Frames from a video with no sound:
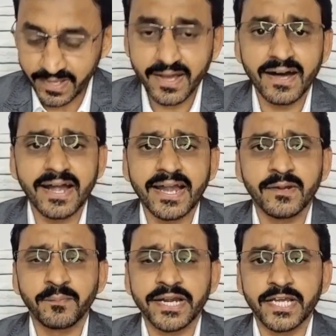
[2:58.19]

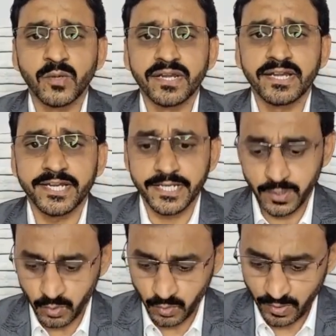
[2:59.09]
and particularly
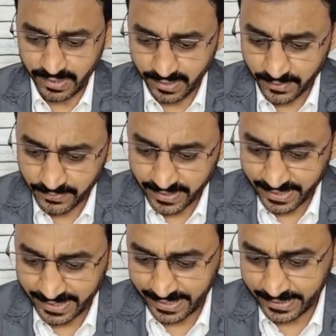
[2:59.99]
related to lung,
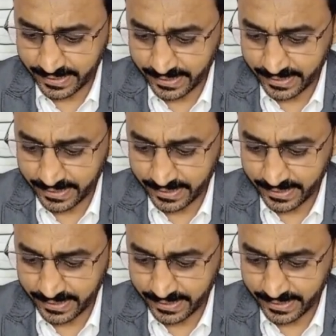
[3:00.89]
and